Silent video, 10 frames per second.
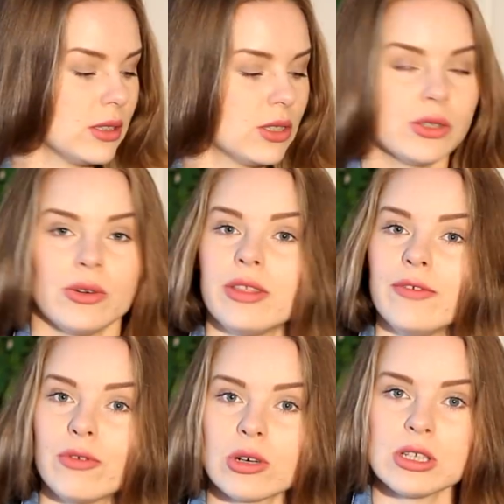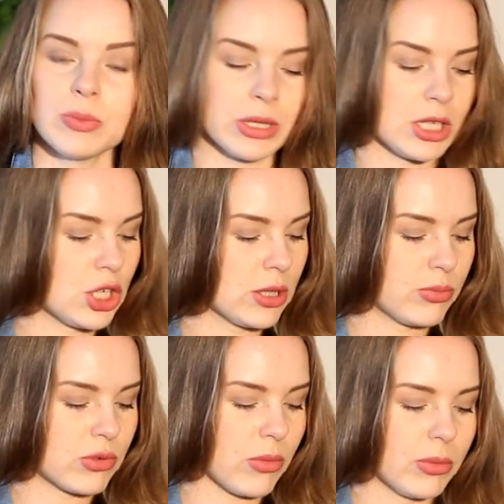So the first position,
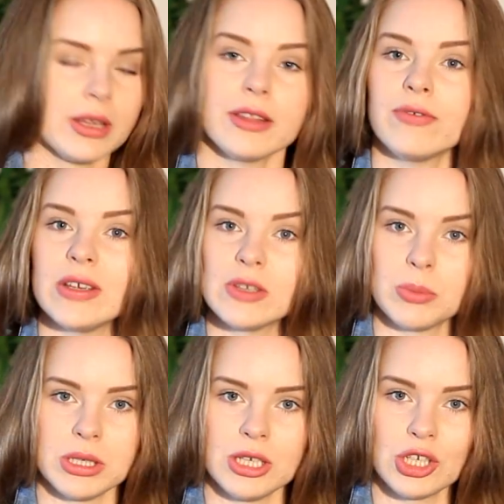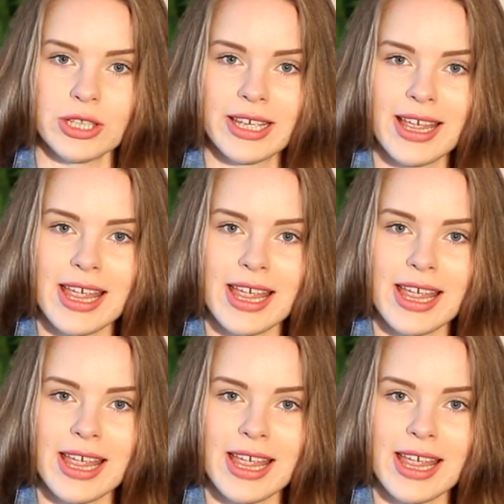probably the fifth position.